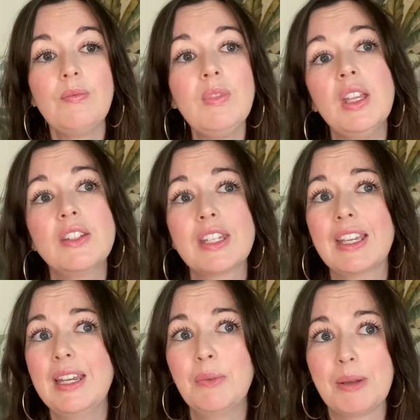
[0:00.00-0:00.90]
There's a
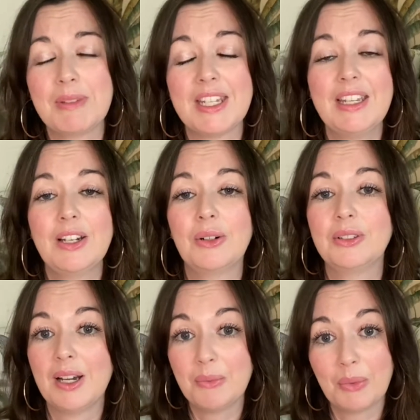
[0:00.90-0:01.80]
great website called
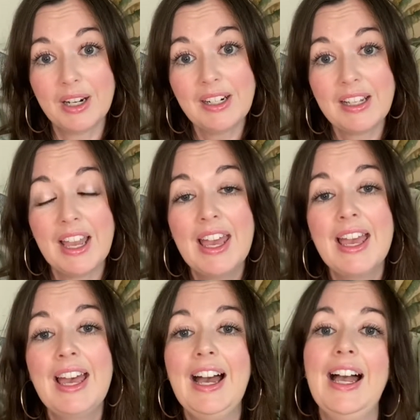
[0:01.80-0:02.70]
Upwork,
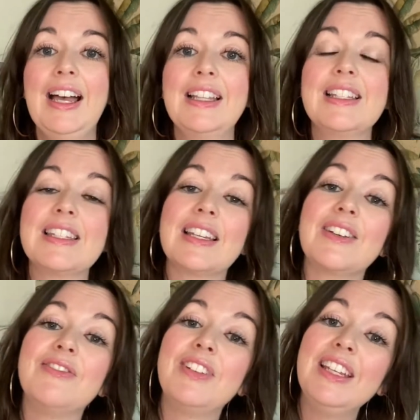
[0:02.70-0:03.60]
and it's like a
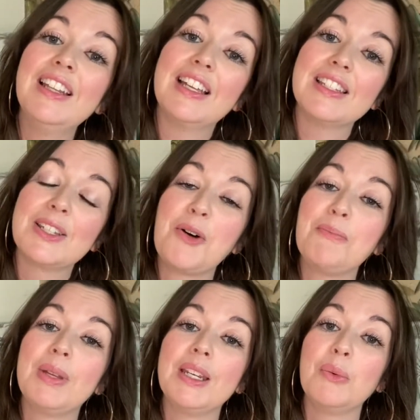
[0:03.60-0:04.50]
freelance
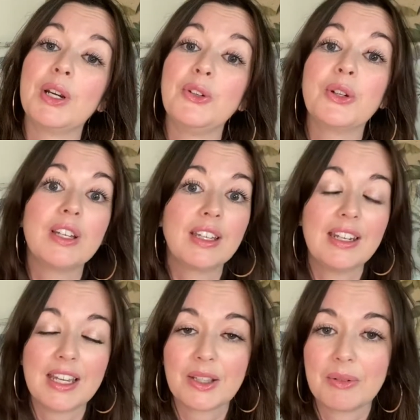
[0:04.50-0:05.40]
company where you can
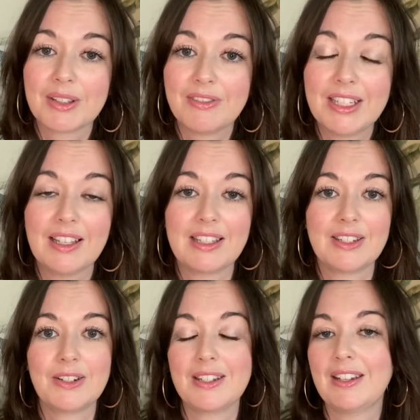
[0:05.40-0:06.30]
connect with
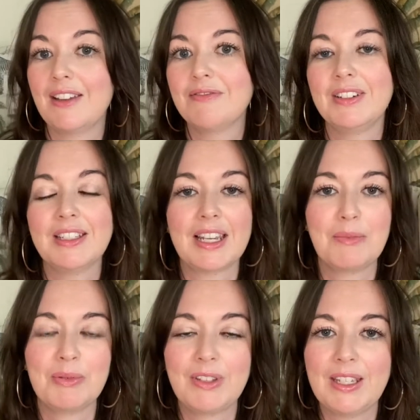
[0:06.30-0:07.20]
freelancers in every type
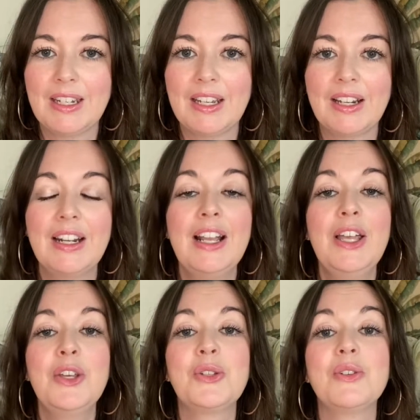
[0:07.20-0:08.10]
of area.
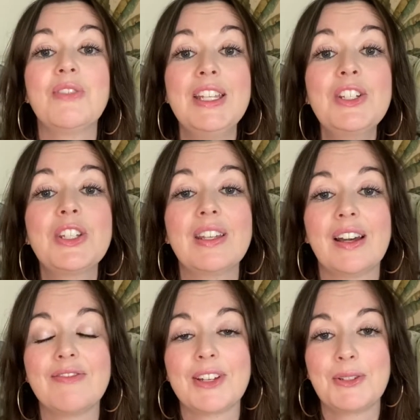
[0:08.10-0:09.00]
So eventually I
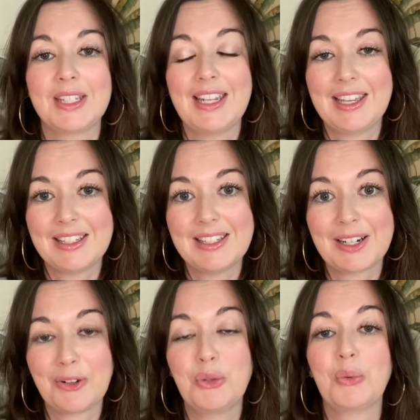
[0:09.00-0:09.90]
found an
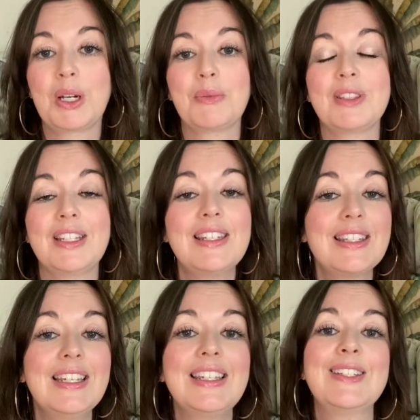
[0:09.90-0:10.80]
editor who'd worked with
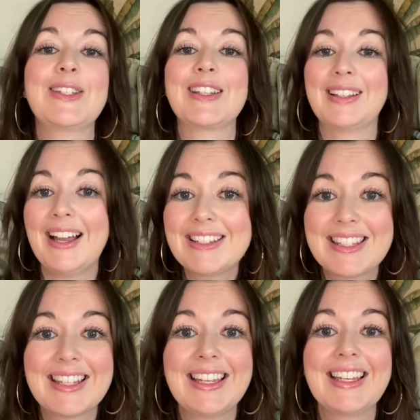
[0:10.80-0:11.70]
Disney and
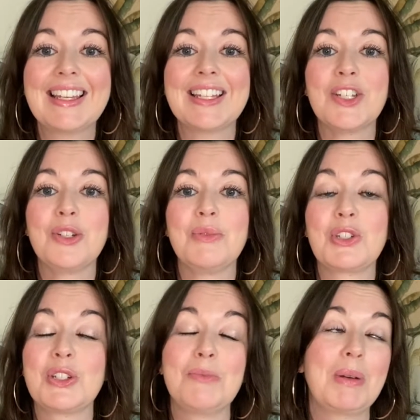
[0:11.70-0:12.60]
Scholastic, and she was
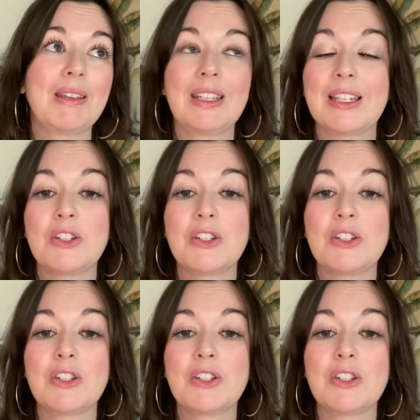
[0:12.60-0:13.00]
just brilliant.